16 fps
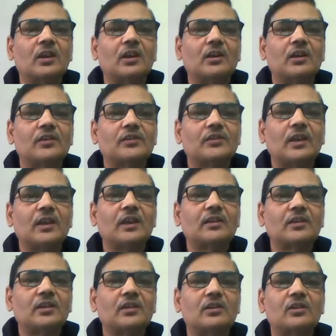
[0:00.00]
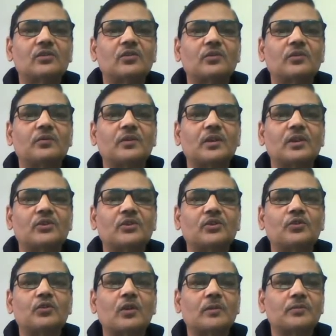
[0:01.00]
selected Drosophila
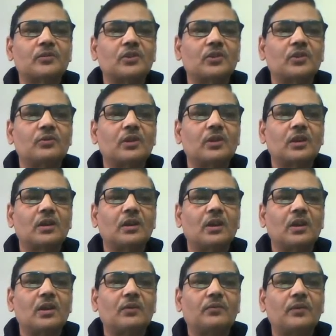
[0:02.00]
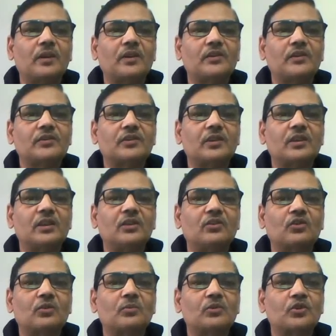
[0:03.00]
pseudoobscura for studying
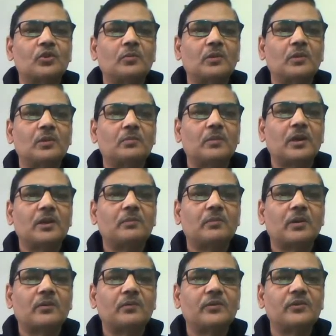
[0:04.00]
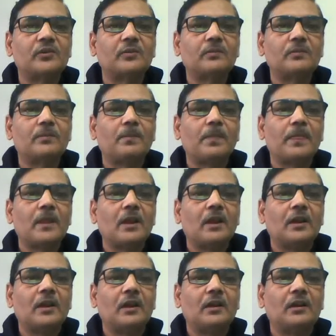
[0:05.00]
chromosomal polymorphism,
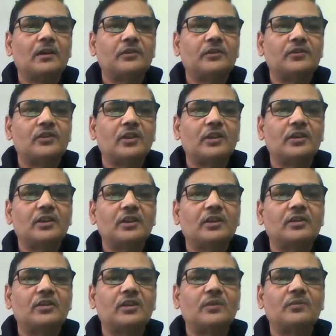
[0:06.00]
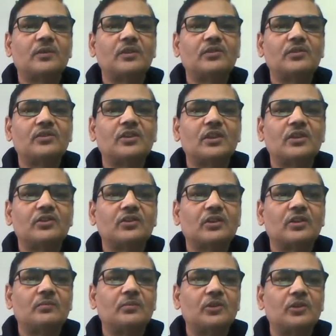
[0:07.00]
genetic differentiation
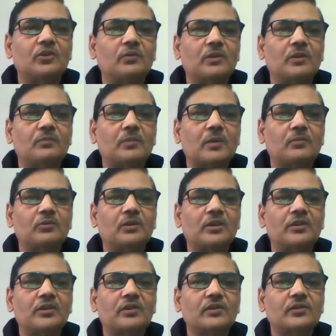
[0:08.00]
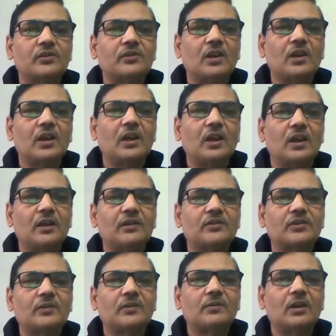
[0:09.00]
between populations, and
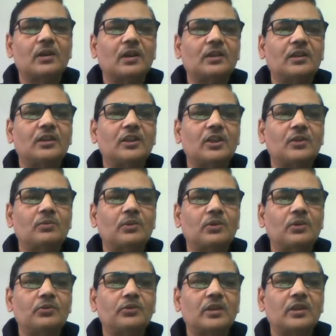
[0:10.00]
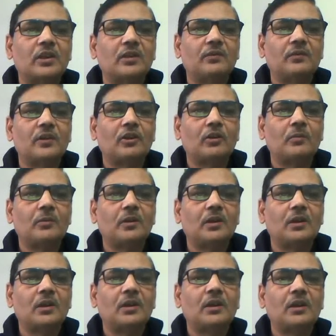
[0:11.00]
several other evolutionary phenomena
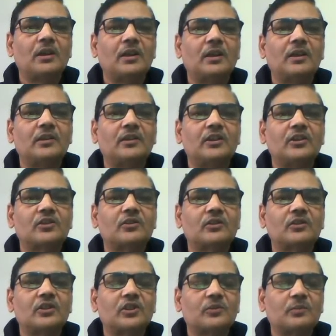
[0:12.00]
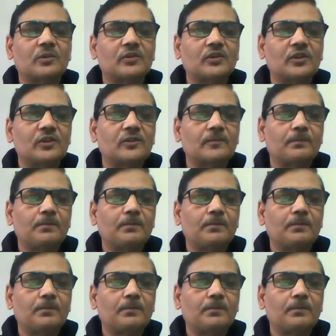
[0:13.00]
in this species.